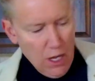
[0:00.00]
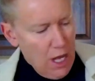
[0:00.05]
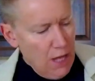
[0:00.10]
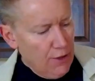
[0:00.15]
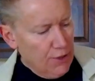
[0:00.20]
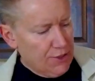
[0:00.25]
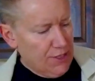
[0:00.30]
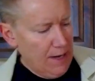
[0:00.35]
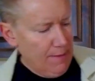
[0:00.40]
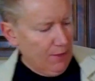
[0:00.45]
the
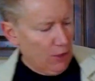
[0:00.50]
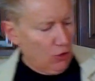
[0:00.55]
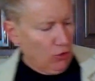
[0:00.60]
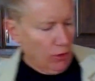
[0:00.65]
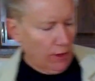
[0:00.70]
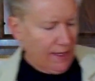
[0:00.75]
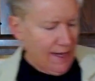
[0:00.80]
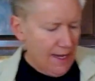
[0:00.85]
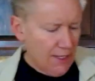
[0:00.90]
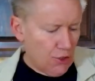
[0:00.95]
salmon
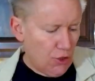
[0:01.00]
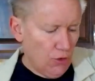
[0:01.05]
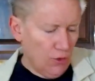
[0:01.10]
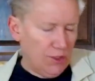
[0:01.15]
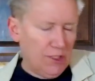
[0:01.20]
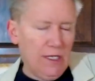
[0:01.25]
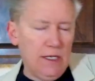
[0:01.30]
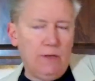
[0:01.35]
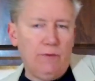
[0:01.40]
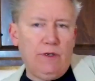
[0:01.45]
croquettes, you'll
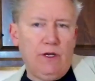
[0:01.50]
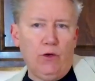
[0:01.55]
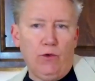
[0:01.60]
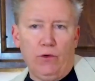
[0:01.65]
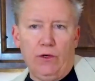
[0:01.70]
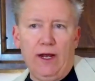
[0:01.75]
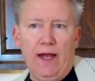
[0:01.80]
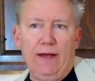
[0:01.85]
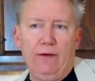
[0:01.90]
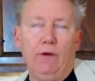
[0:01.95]
see
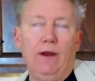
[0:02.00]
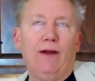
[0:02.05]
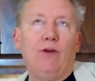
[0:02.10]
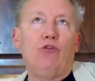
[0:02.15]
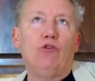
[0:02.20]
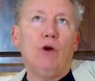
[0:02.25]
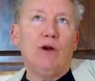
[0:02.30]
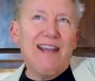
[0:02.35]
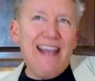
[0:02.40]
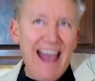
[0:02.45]

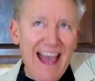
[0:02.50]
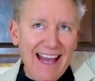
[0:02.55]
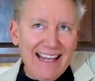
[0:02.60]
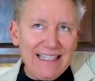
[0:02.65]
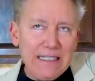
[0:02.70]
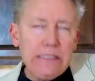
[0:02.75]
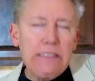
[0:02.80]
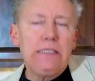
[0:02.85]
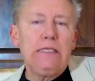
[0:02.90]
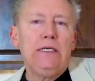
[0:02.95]

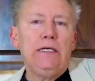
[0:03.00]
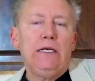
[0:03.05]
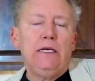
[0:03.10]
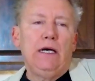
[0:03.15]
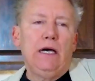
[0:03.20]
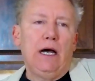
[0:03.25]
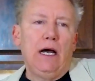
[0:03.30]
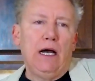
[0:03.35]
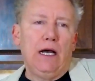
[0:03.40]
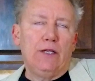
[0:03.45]
croquettes,
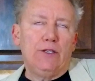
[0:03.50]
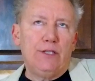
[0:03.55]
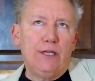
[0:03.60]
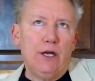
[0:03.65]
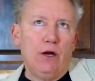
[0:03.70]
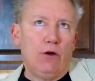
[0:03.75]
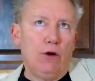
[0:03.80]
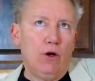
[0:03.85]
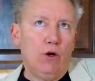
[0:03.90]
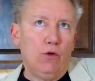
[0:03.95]

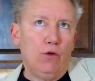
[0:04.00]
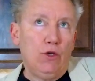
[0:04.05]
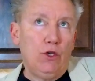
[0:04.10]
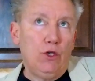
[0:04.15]
C-R-O-Q-U-E-T-T-E-S,